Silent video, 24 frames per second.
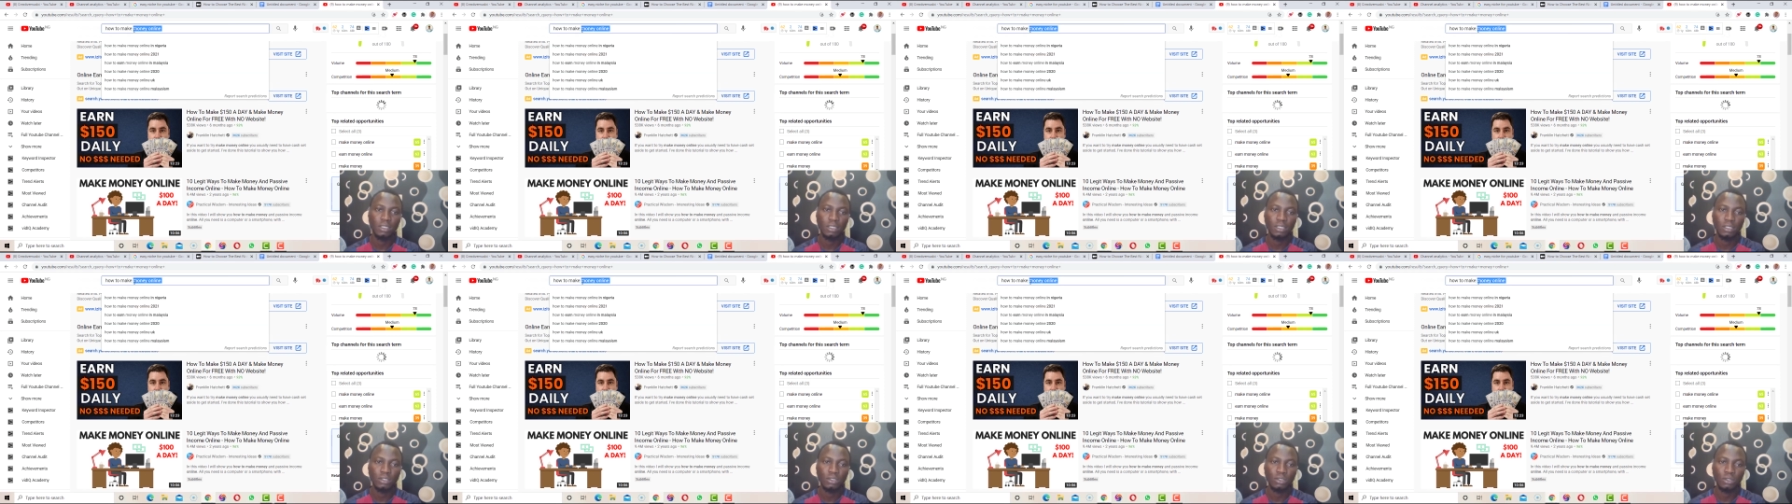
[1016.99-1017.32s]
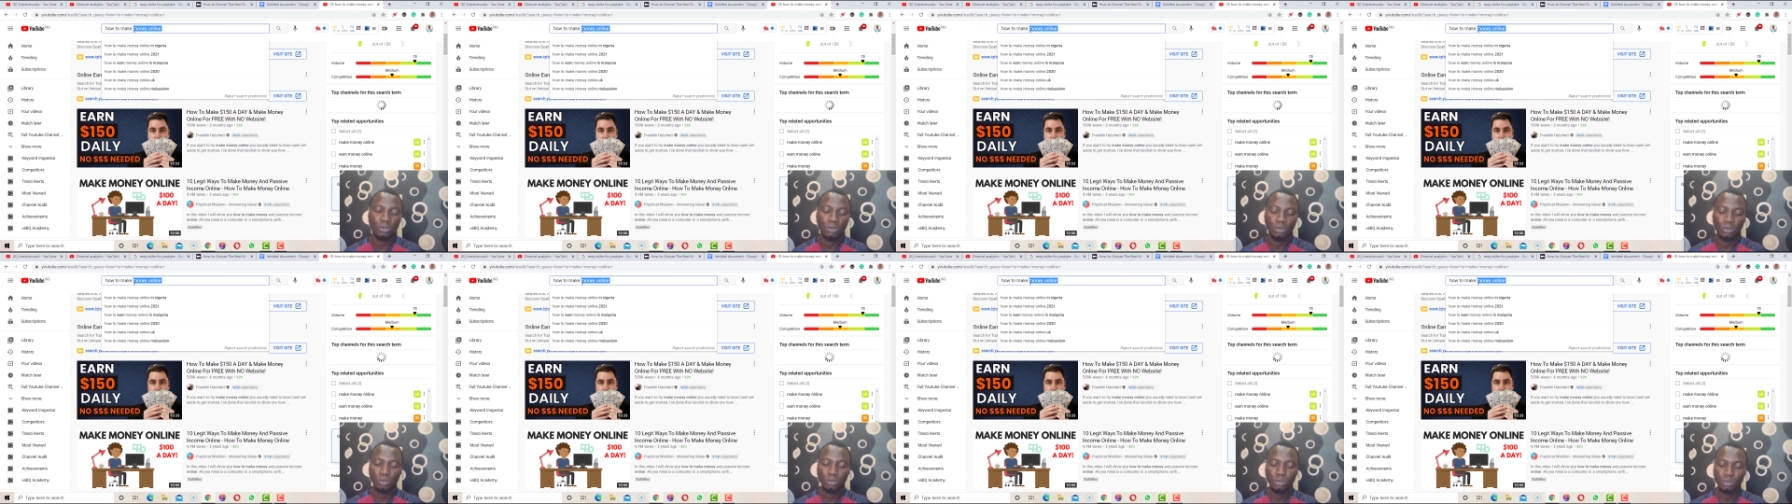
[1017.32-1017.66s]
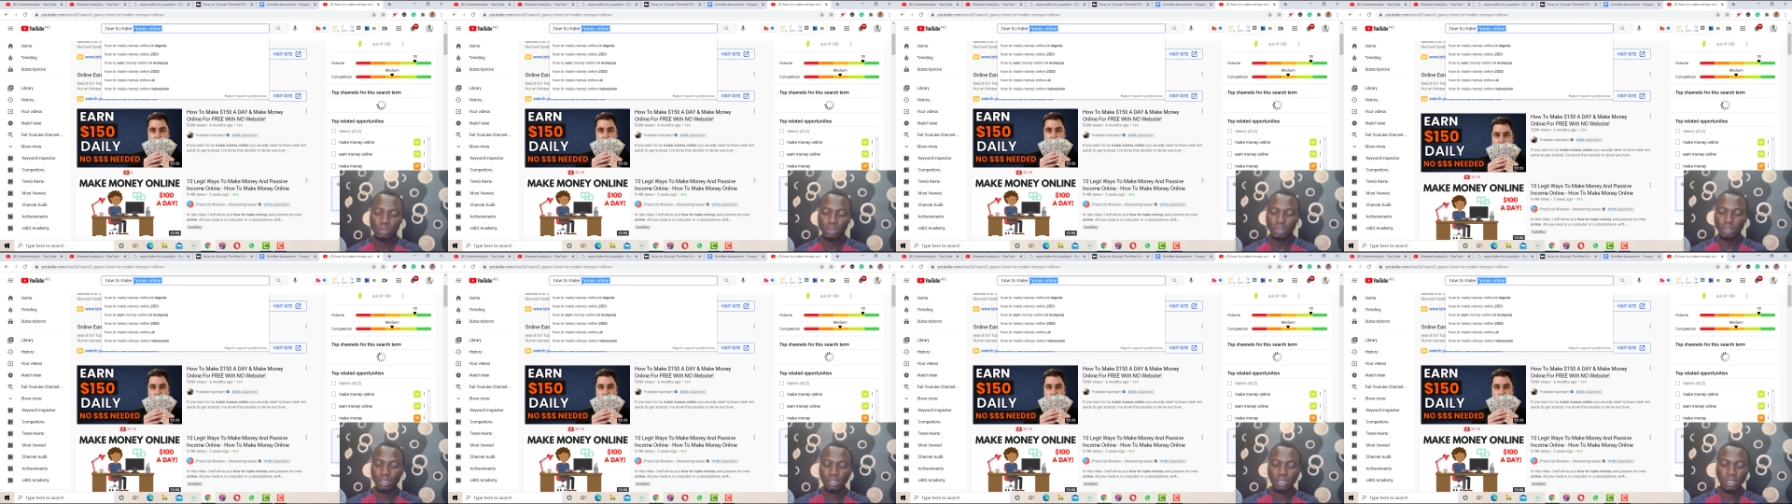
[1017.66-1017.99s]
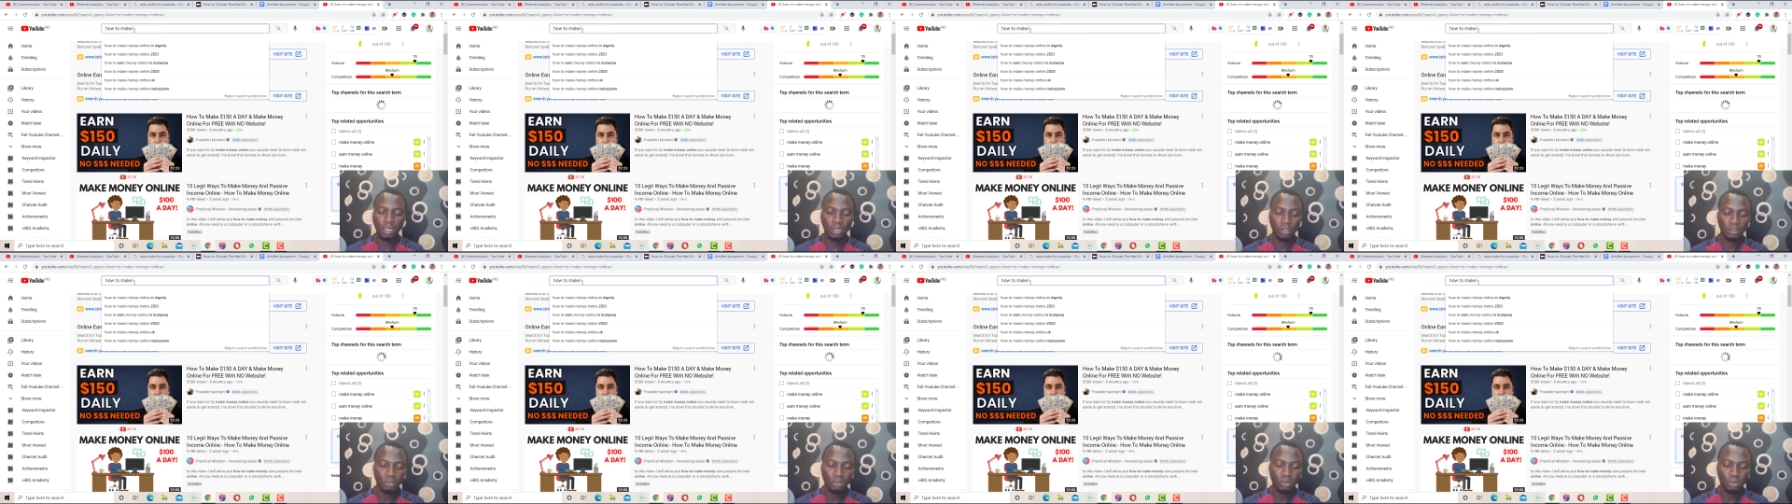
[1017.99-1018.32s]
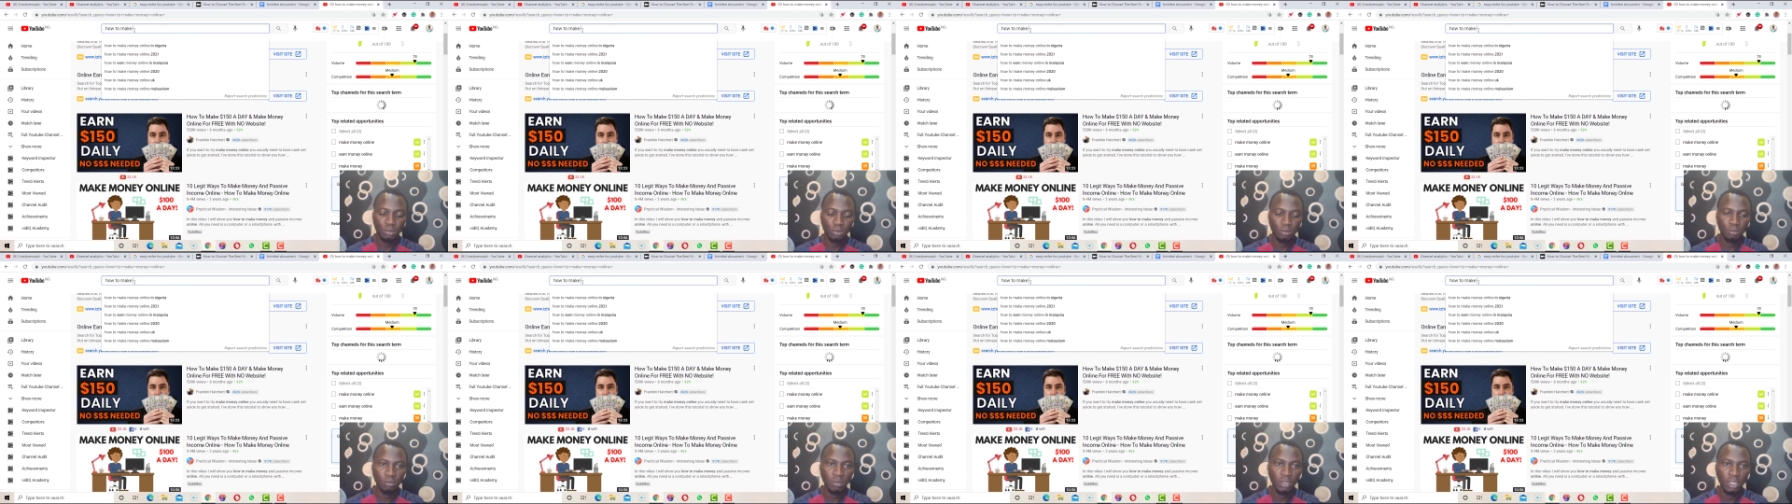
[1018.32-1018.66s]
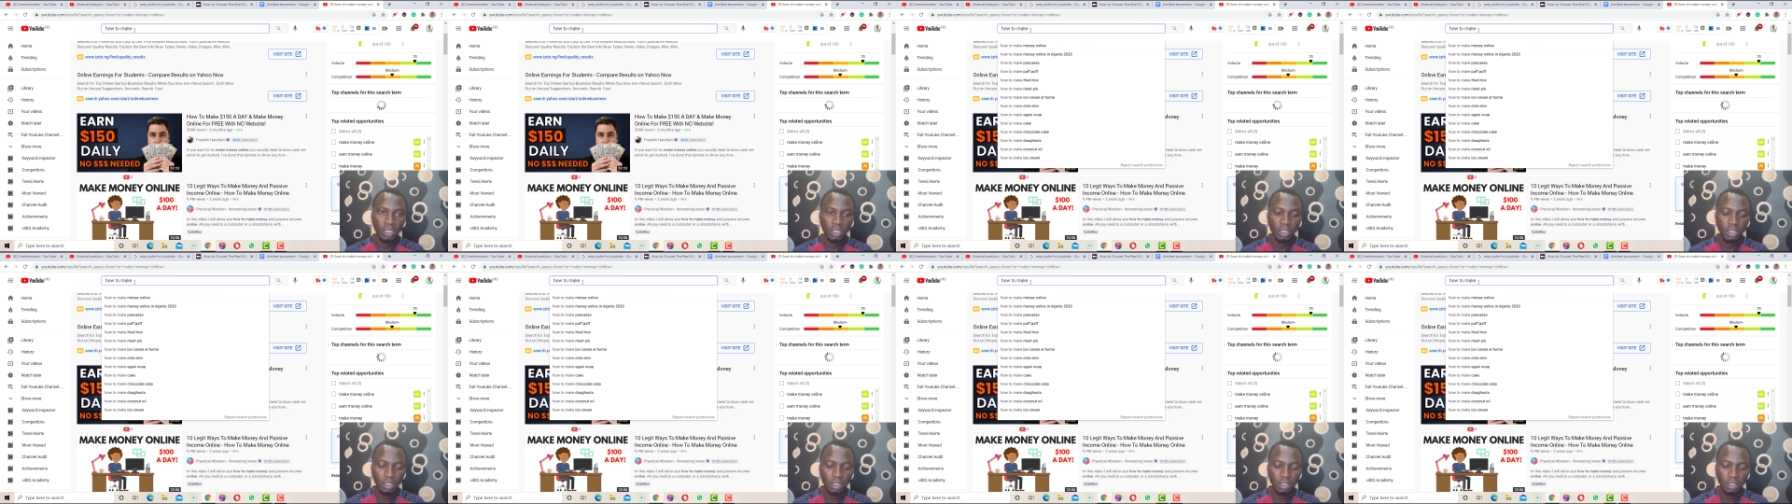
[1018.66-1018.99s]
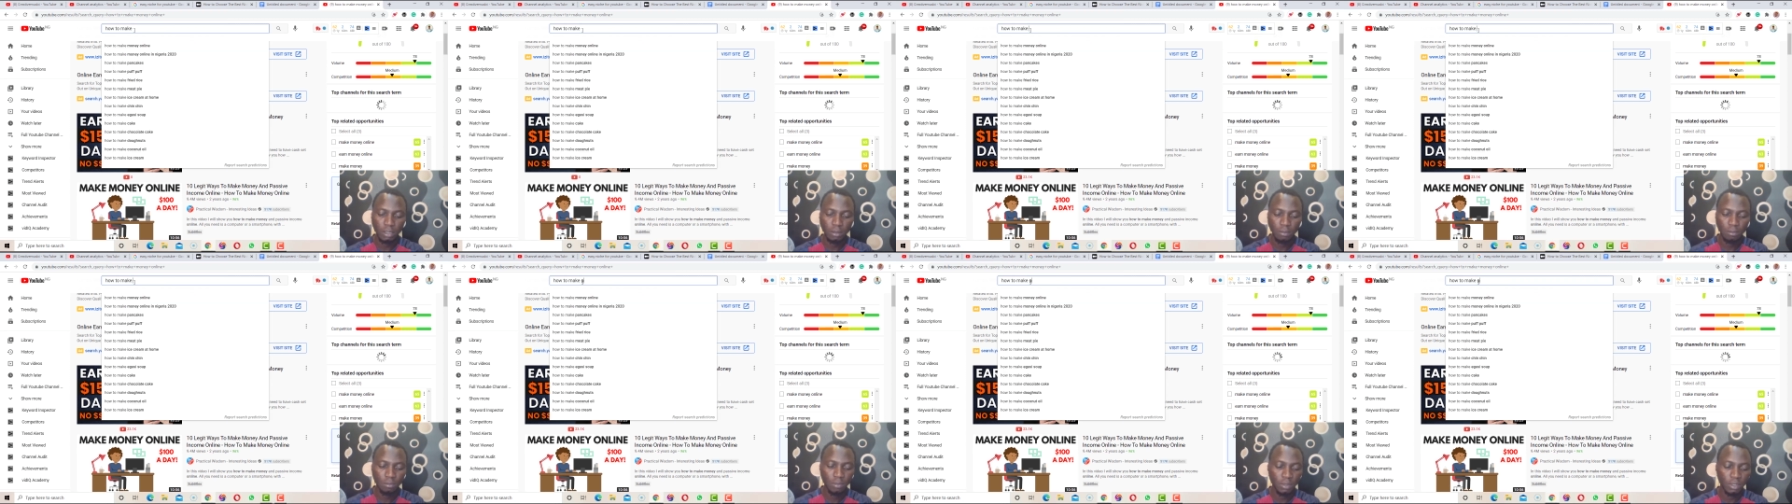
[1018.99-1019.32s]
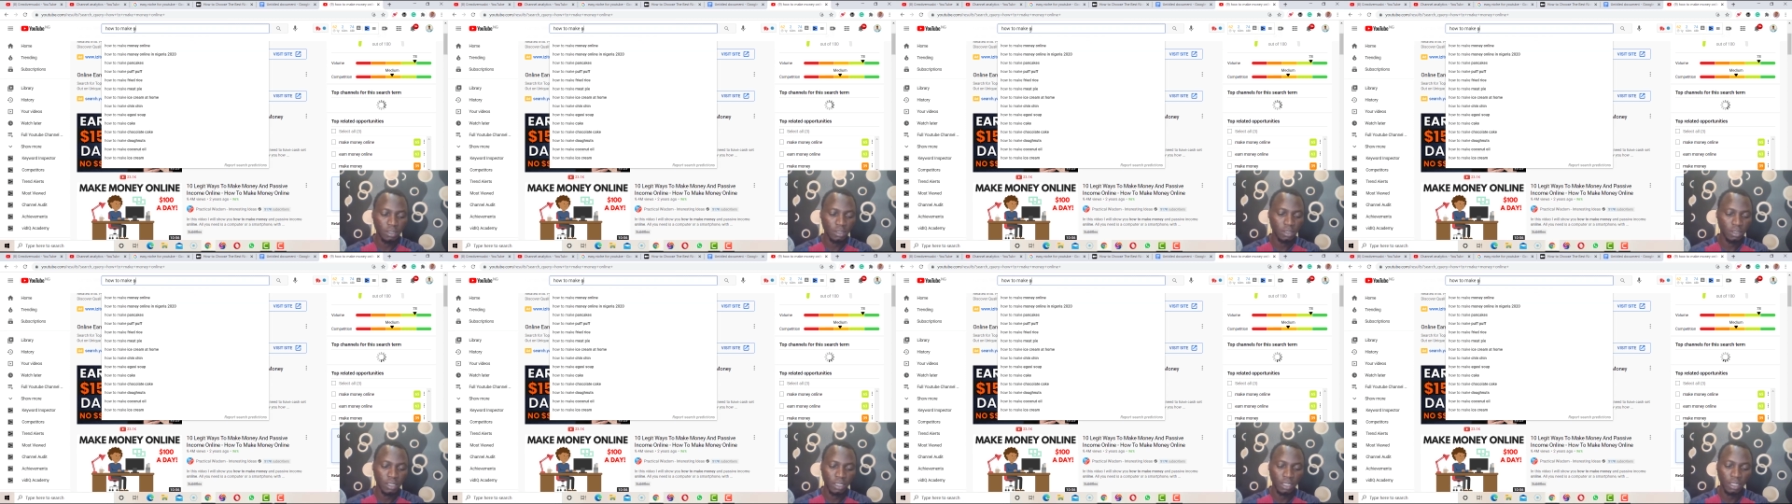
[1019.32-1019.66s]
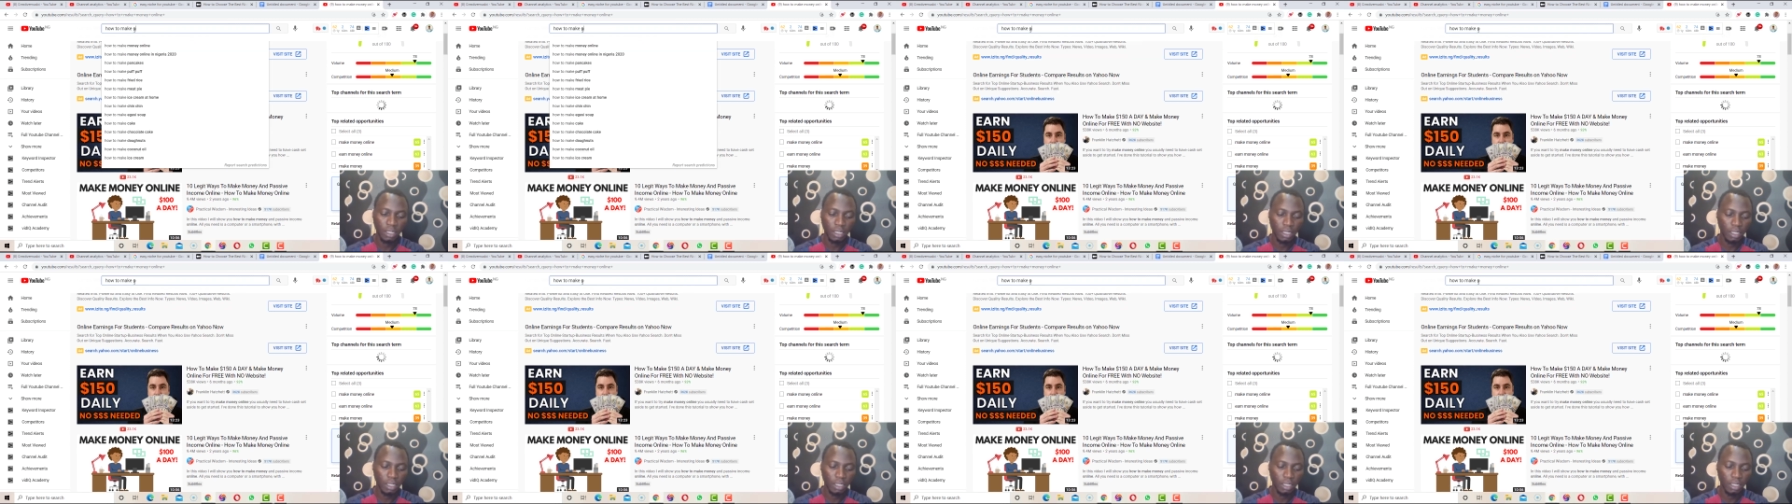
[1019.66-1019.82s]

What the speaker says: So how to make pizza.